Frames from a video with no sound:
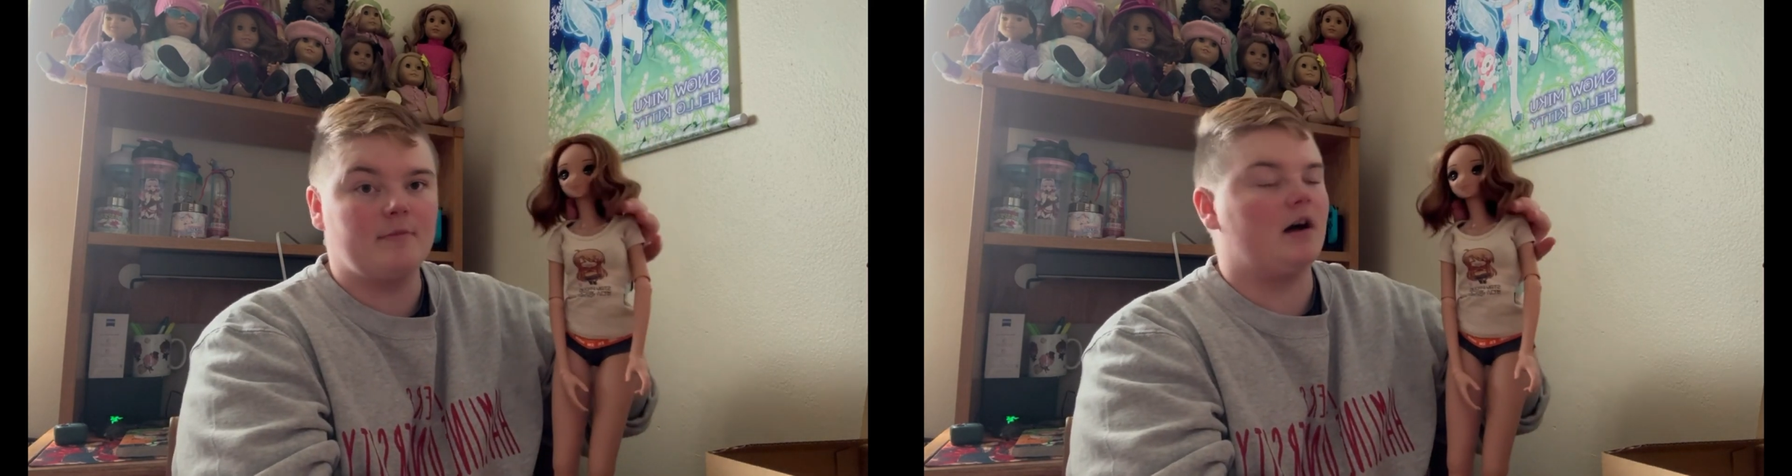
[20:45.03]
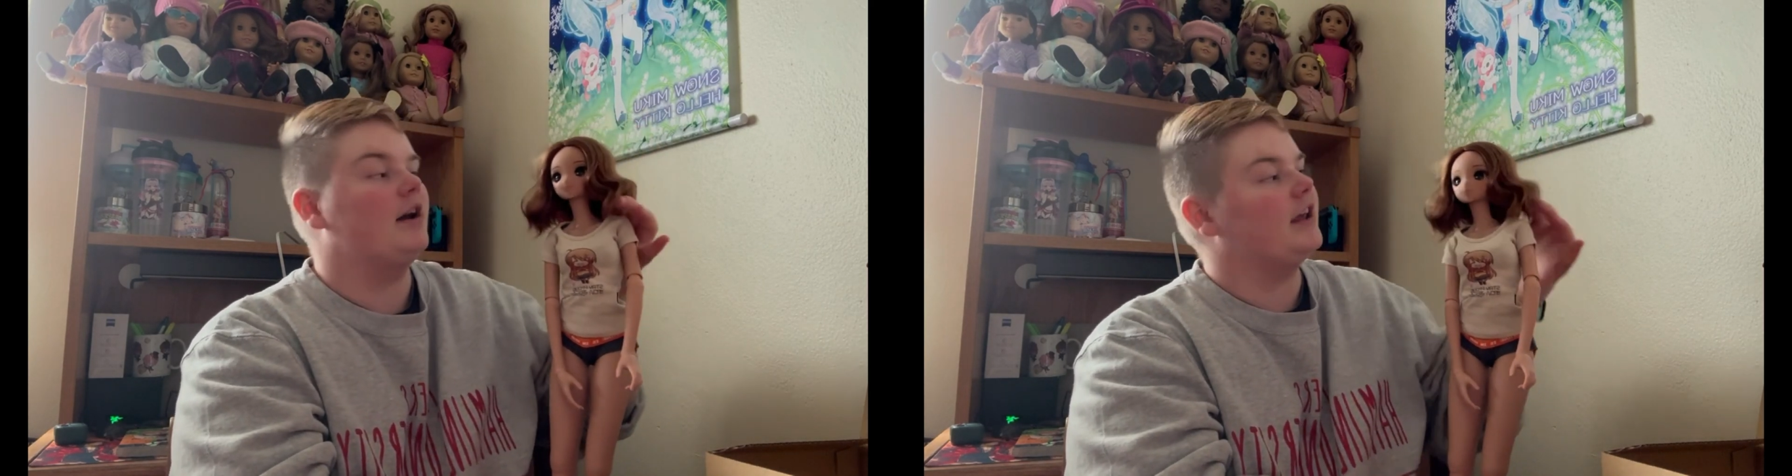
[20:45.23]

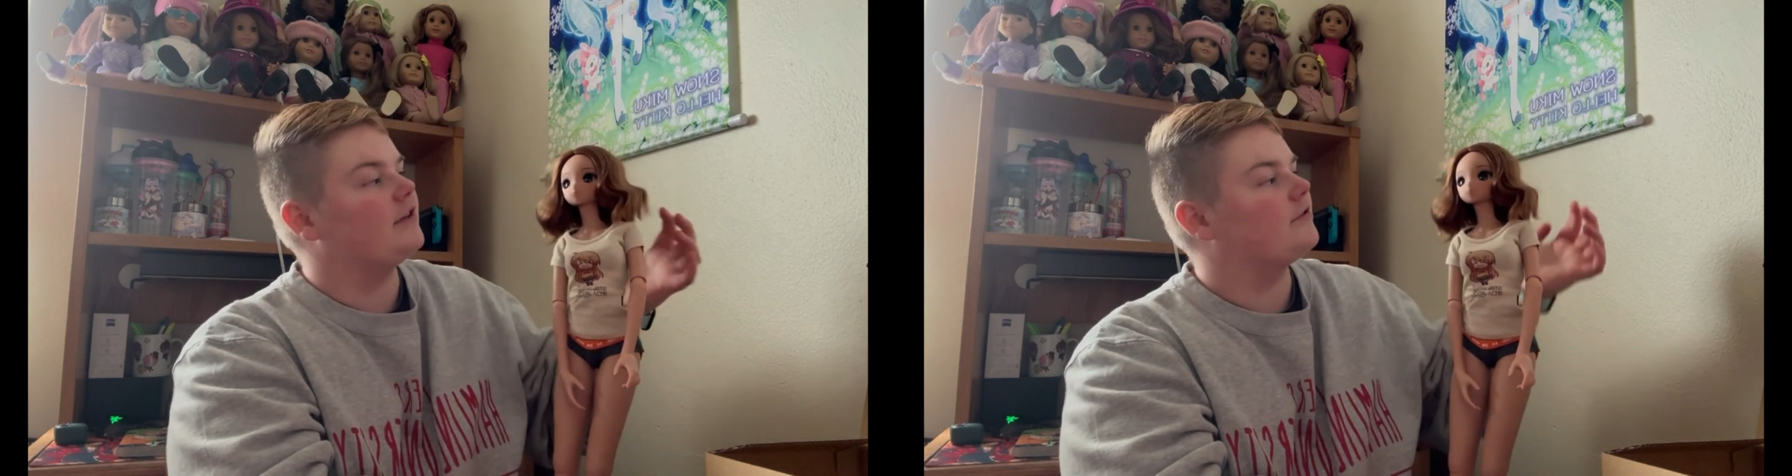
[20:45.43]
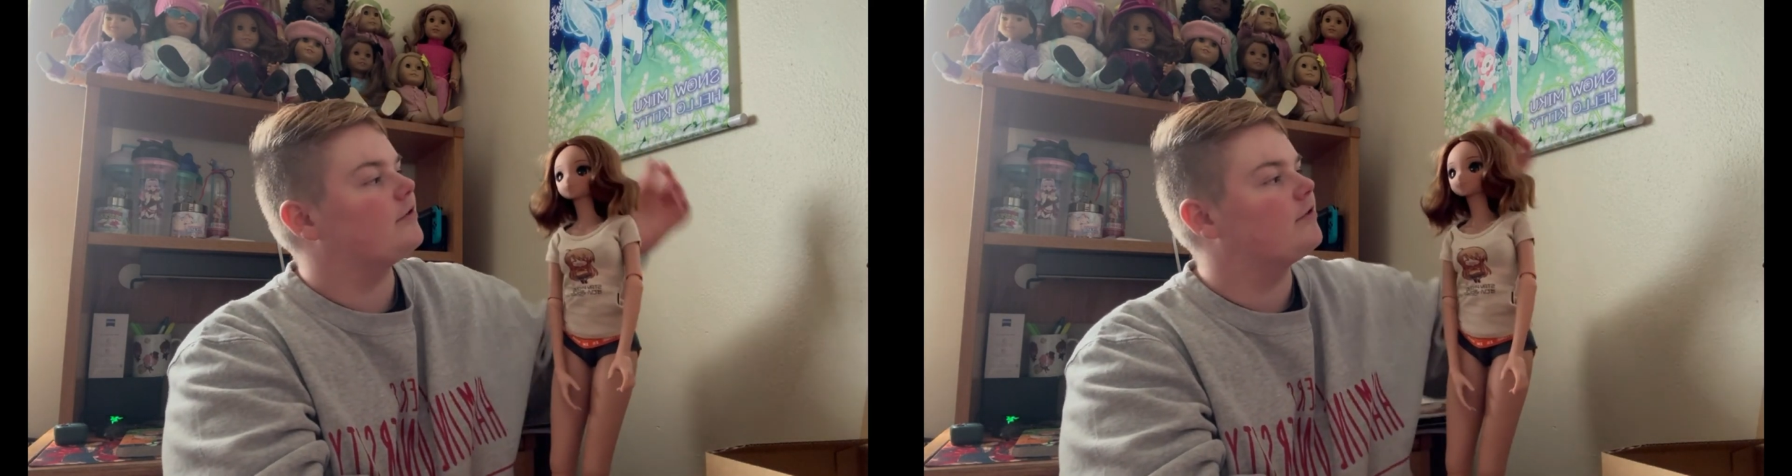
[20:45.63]

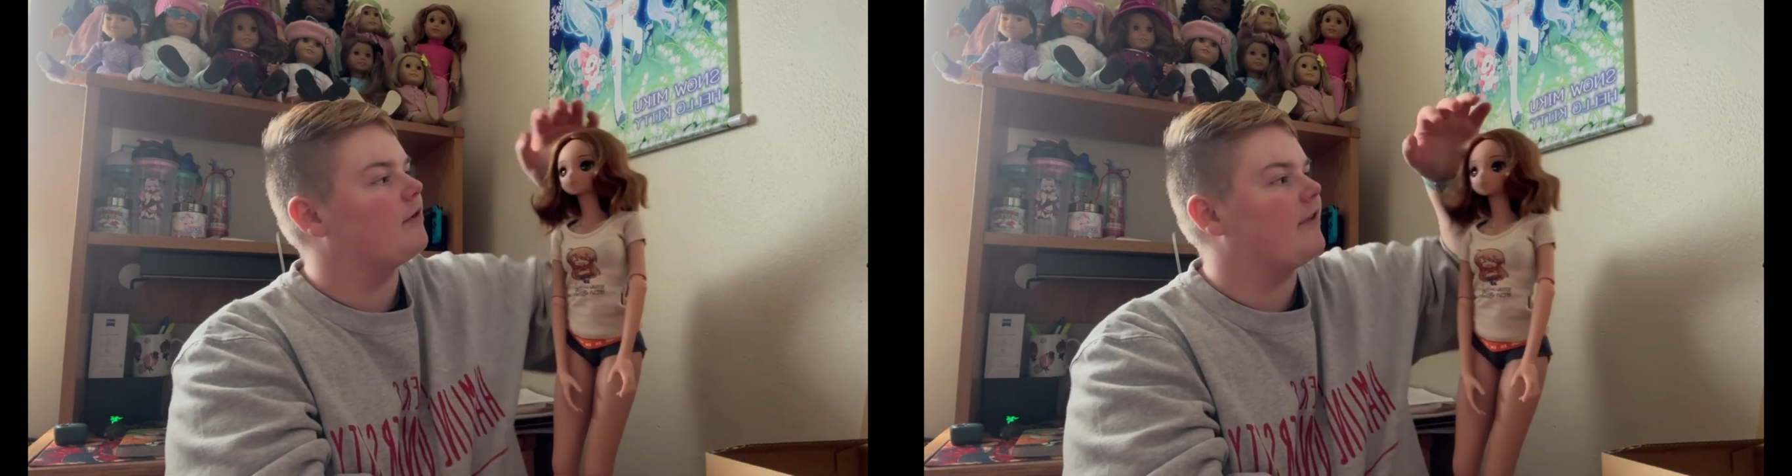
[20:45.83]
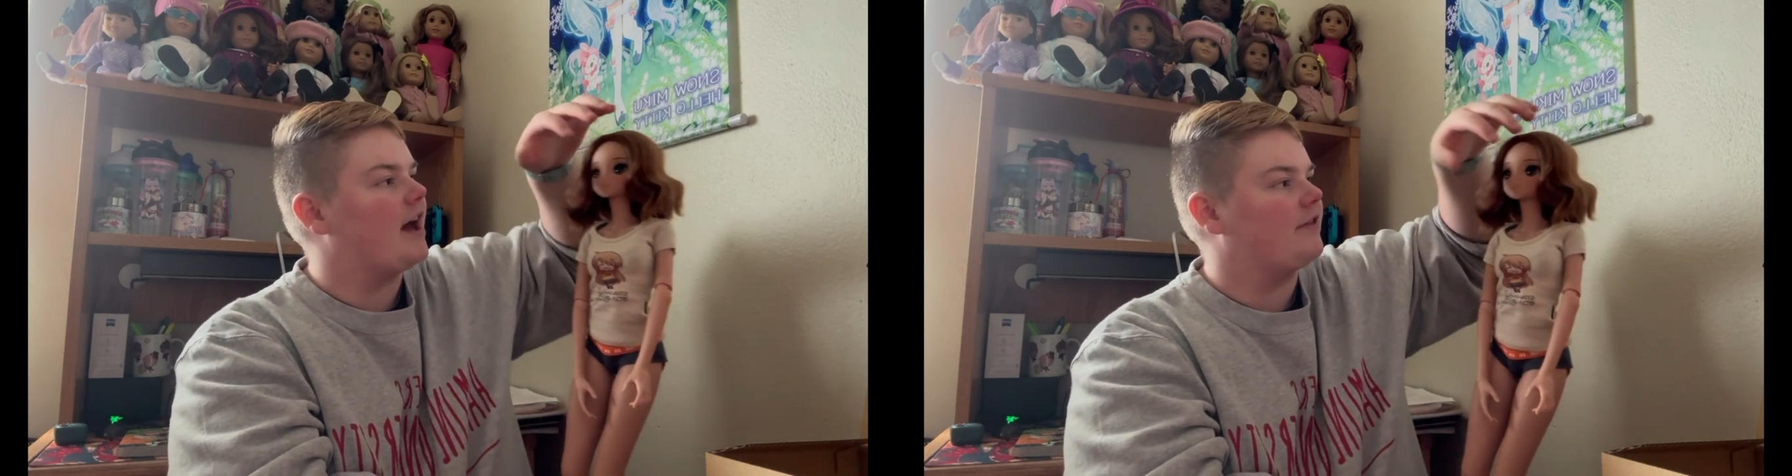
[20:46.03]
bodies,
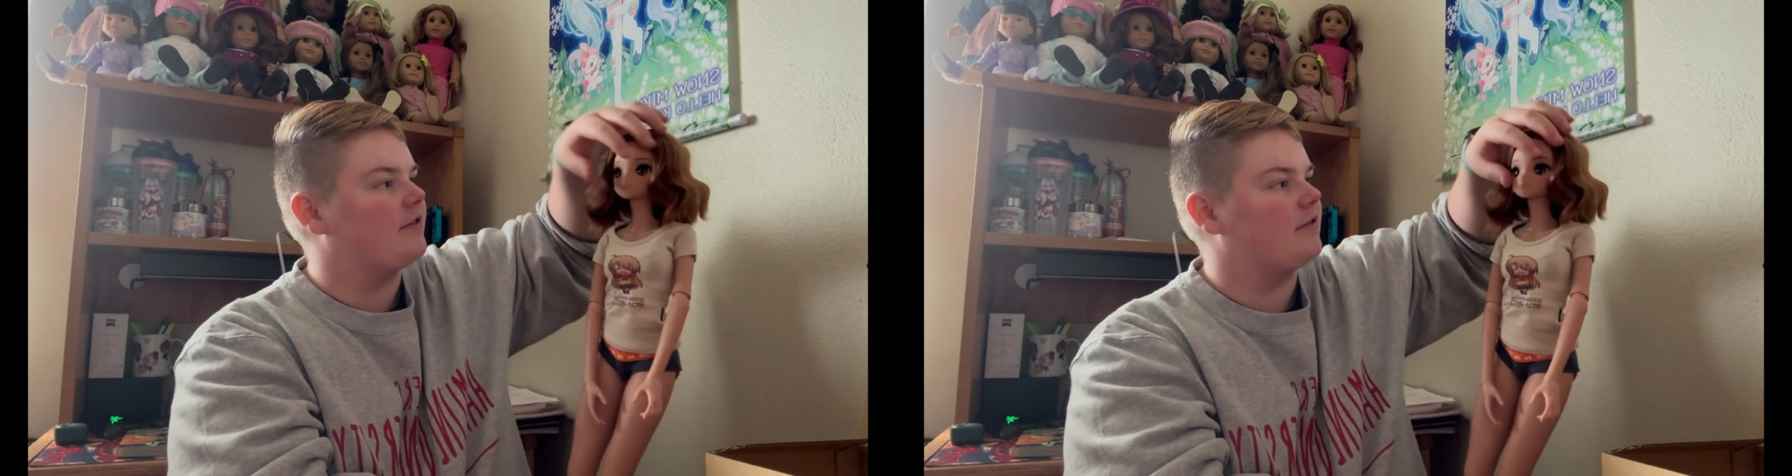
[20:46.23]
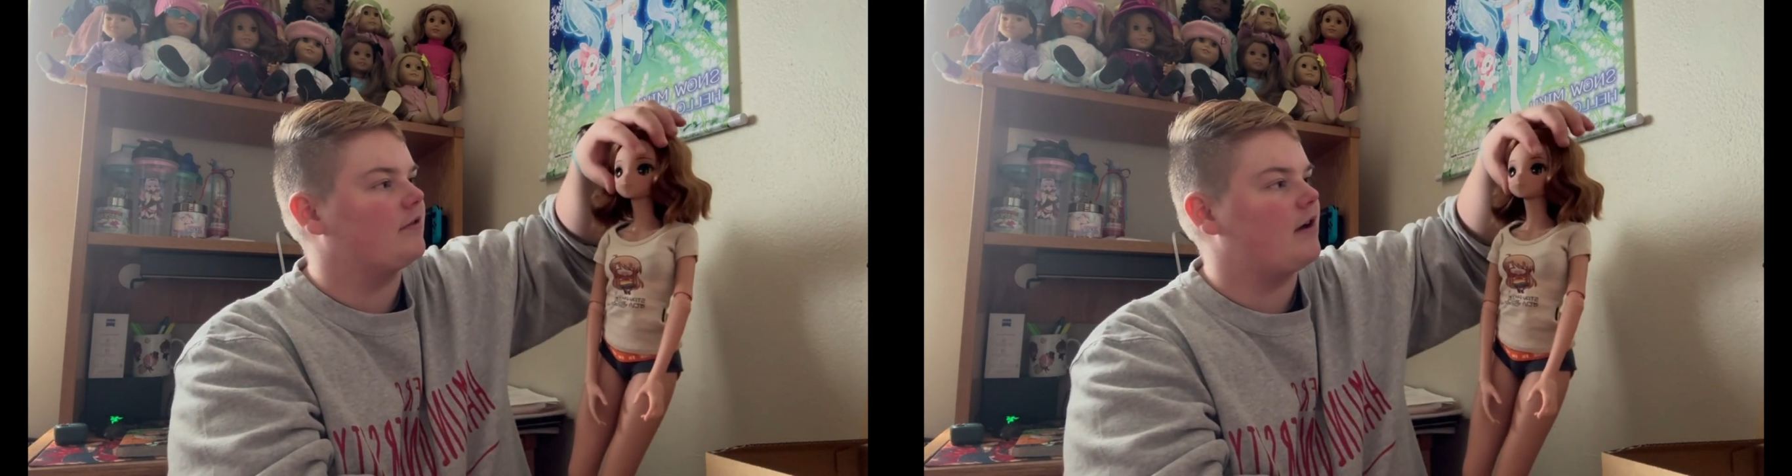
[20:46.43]
so
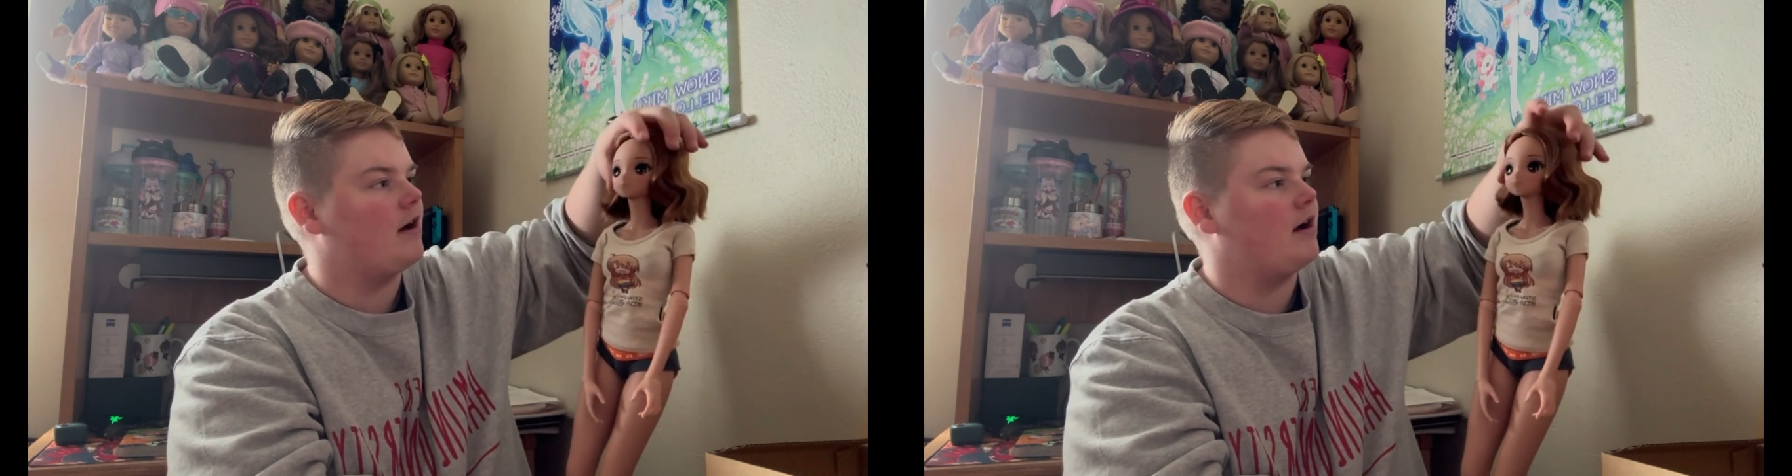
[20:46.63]
that's,